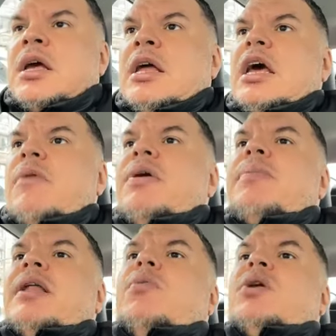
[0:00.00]
And
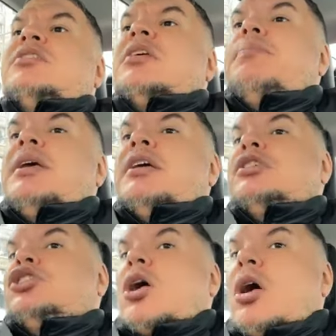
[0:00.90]
everybody wants to be
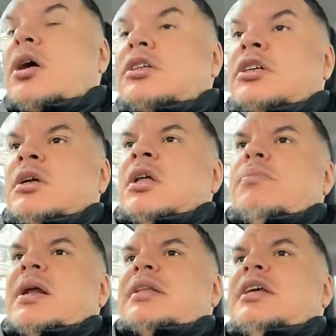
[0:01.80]
in charge,
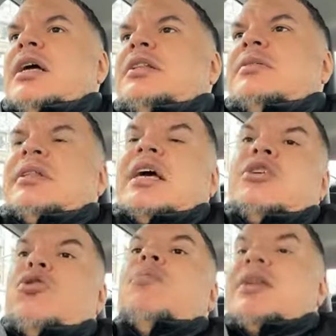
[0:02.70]
but at the end of the
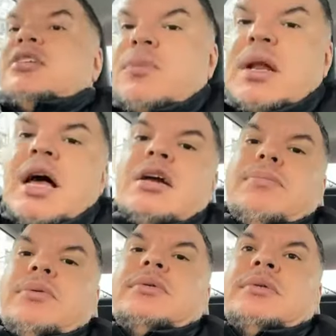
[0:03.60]
day, nobody is
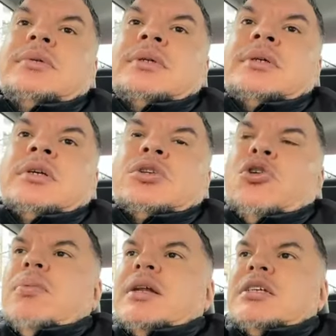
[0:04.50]
reliable.
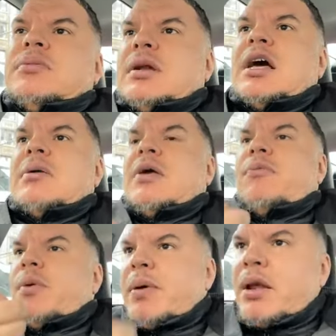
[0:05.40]
Nobody is reliable.
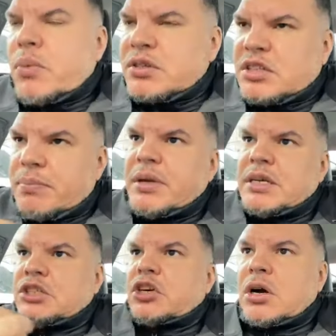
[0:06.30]
Everybody wants to be
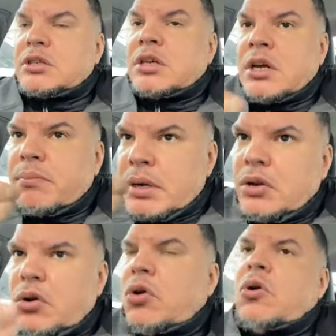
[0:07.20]
in charge, but
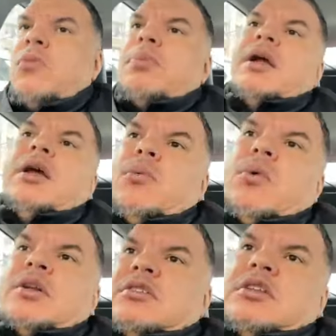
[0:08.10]
nobody
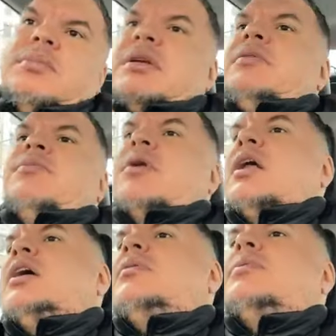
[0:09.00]
wants to be
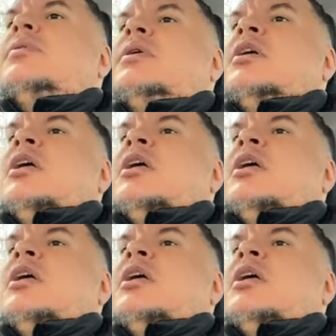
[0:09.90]
reliable.